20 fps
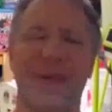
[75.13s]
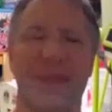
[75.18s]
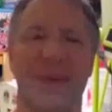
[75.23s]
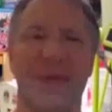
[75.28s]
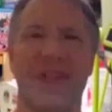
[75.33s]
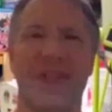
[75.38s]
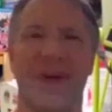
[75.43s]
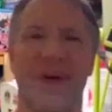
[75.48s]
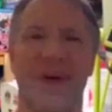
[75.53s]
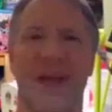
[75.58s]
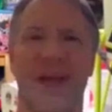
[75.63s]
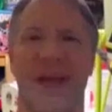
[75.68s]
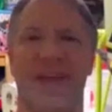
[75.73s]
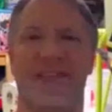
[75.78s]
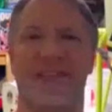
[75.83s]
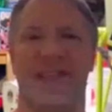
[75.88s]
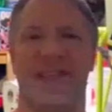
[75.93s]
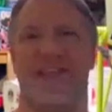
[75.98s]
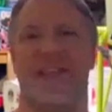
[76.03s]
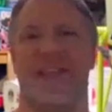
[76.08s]
It was an okay
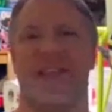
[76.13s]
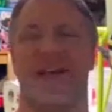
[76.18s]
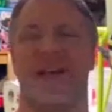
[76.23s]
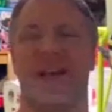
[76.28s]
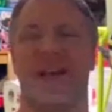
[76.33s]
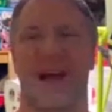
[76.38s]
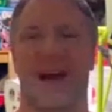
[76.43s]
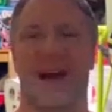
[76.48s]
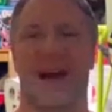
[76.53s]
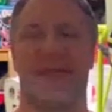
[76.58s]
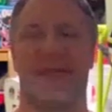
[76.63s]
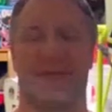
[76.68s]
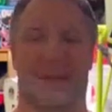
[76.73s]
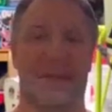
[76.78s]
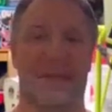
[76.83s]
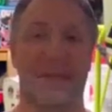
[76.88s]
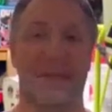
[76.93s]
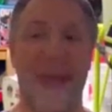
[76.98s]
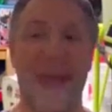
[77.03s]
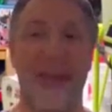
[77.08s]
season. For
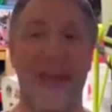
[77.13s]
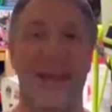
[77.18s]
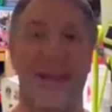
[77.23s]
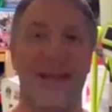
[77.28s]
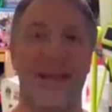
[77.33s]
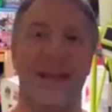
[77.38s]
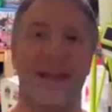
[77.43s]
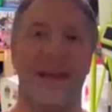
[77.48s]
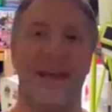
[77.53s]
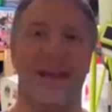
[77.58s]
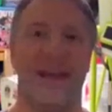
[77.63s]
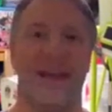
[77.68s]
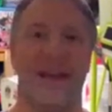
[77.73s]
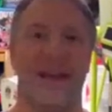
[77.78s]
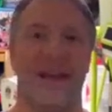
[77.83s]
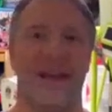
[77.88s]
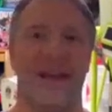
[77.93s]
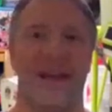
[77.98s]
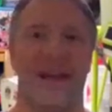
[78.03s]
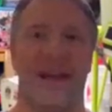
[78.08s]
me,
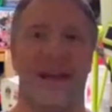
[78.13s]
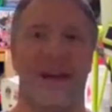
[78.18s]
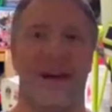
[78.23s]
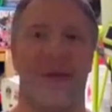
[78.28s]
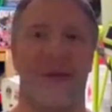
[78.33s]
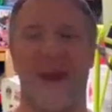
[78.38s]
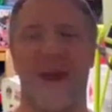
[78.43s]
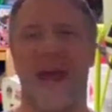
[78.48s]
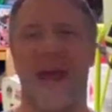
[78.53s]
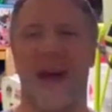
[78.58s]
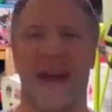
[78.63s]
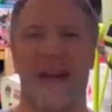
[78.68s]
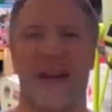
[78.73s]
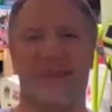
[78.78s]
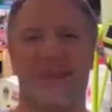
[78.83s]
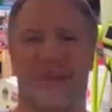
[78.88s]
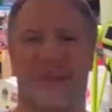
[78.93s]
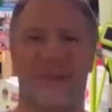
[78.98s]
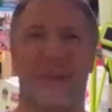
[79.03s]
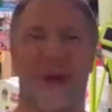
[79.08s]
we had
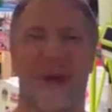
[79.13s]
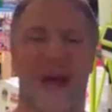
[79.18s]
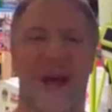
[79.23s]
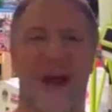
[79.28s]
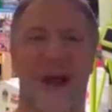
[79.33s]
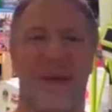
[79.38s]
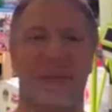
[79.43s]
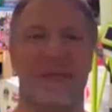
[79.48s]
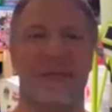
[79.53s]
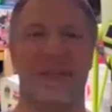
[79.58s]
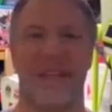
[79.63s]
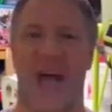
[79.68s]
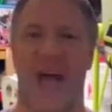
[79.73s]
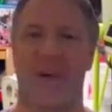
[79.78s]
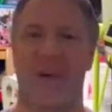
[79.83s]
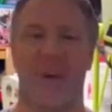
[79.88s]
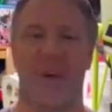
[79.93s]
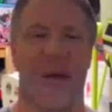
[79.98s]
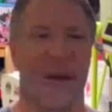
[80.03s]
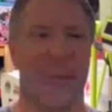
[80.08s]
ups and
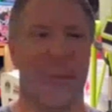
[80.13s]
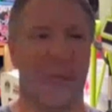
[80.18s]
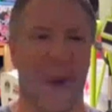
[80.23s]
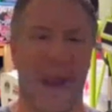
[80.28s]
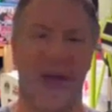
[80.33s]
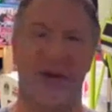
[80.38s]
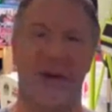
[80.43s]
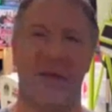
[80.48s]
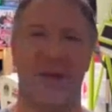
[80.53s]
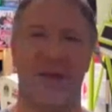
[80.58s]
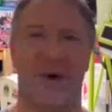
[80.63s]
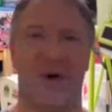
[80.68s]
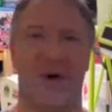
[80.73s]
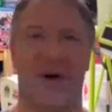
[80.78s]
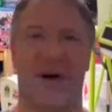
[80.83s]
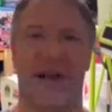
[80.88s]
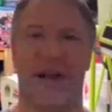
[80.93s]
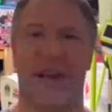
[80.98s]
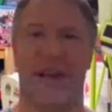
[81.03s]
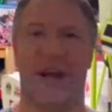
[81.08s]
downs. We had a brand new
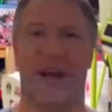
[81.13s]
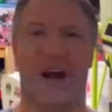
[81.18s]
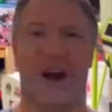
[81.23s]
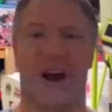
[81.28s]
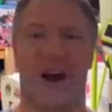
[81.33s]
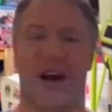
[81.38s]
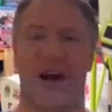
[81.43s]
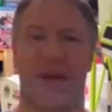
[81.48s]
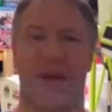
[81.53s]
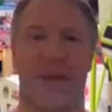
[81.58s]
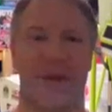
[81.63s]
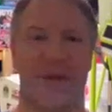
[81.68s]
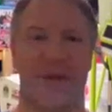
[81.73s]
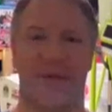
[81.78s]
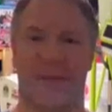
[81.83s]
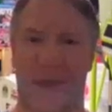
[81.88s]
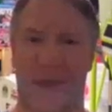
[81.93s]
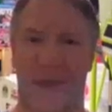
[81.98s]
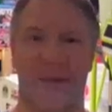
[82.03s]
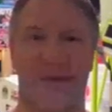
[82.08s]
motor in the car. It was
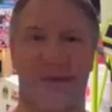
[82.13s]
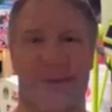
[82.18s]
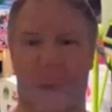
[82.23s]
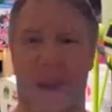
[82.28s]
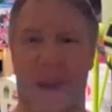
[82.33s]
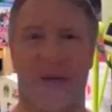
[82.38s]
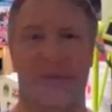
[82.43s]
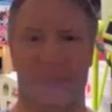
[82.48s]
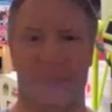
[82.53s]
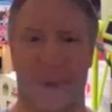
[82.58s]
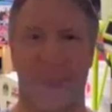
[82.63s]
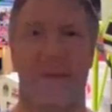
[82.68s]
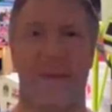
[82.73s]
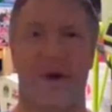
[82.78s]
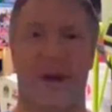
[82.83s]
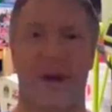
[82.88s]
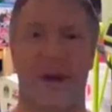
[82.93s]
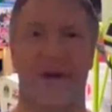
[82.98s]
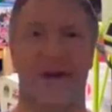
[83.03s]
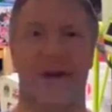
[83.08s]

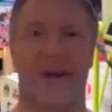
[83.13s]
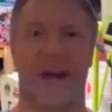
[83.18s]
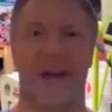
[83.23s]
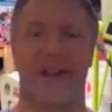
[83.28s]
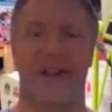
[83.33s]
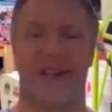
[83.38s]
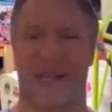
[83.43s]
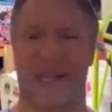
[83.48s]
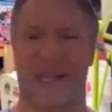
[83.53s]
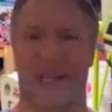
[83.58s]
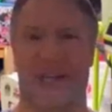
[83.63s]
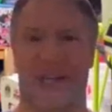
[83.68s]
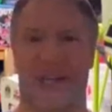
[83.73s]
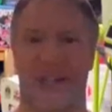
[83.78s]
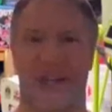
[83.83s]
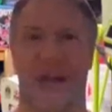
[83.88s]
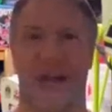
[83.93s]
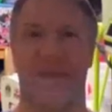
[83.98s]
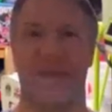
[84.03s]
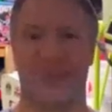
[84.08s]
rebuilt. Jessica
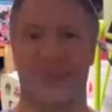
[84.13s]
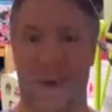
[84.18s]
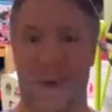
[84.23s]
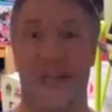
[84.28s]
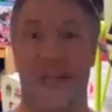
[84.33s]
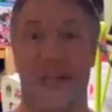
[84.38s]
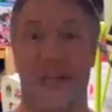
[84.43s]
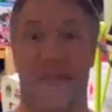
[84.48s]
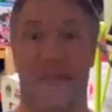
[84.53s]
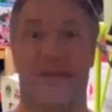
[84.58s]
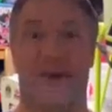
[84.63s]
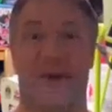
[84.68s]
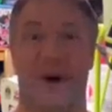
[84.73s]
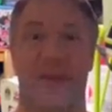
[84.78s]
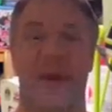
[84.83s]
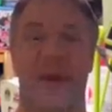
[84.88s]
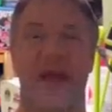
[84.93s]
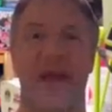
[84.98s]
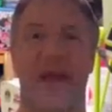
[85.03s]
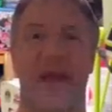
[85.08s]
James redid it for
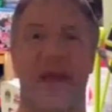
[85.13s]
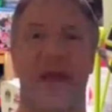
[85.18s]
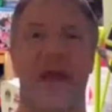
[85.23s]
me.